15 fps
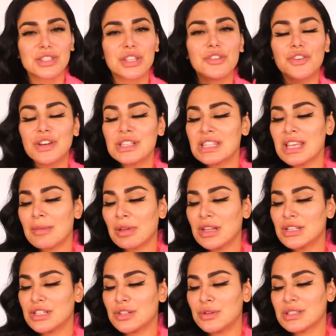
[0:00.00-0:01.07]
So the first thing I'm
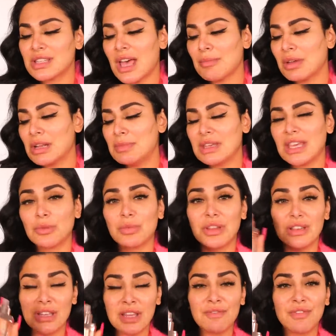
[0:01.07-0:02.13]
gonna do is I'm gonna begin
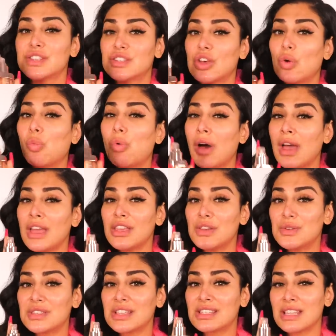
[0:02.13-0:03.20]
with N Y M P H. So what
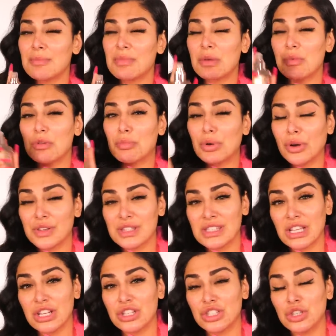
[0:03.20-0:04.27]
using something with pearls
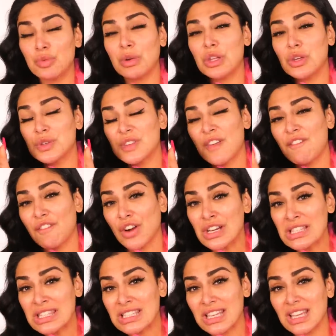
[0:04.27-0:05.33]
is gonna do when you use it
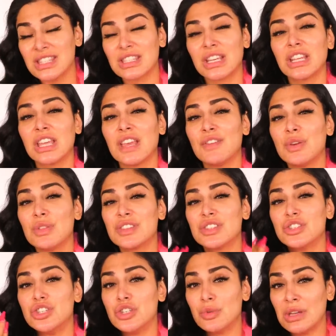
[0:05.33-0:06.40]
first, it's gonna give you this
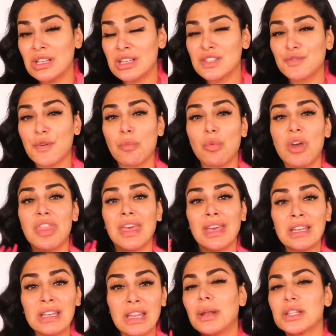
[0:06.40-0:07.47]
dewiness from
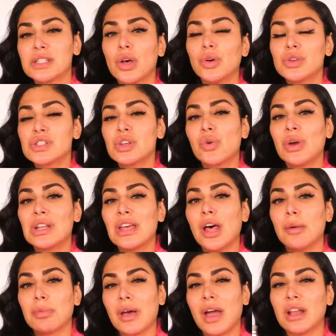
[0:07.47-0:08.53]
within, but it's also going to
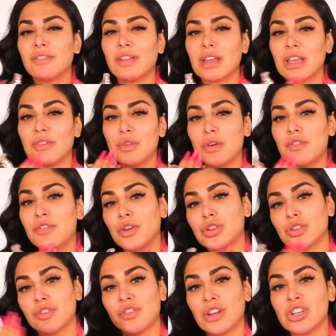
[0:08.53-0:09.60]
help kind of like give you a
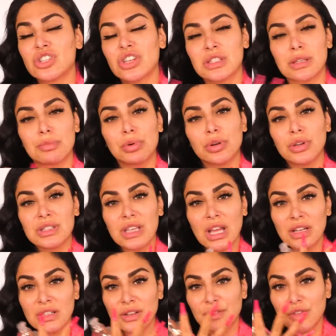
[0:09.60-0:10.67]
filtered finish, because the pearls
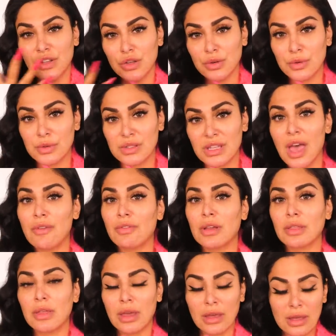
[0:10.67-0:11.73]
kind of diffuse
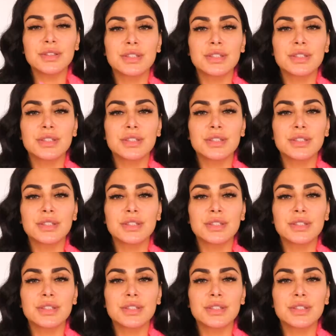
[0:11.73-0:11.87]
everything.